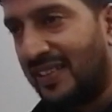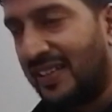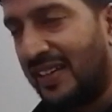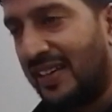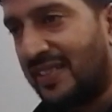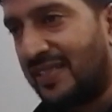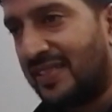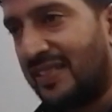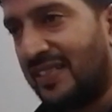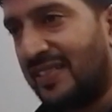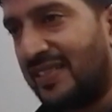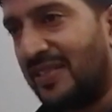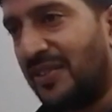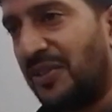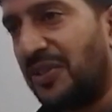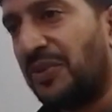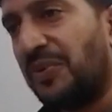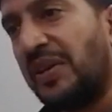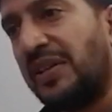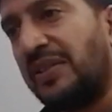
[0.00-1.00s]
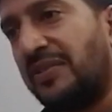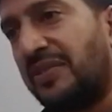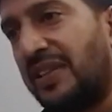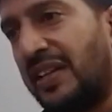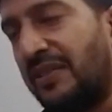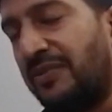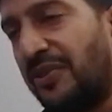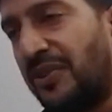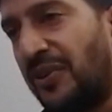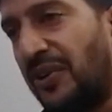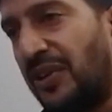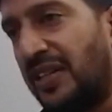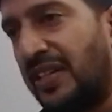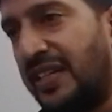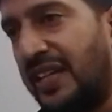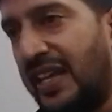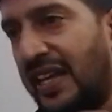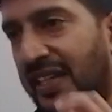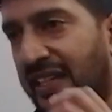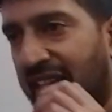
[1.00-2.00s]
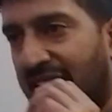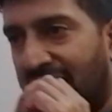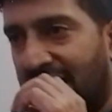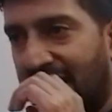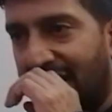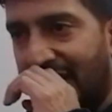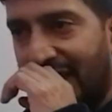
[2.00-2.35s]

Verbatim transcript: Yeah. Yes. Oh, you went yeah. there for a holiday and they.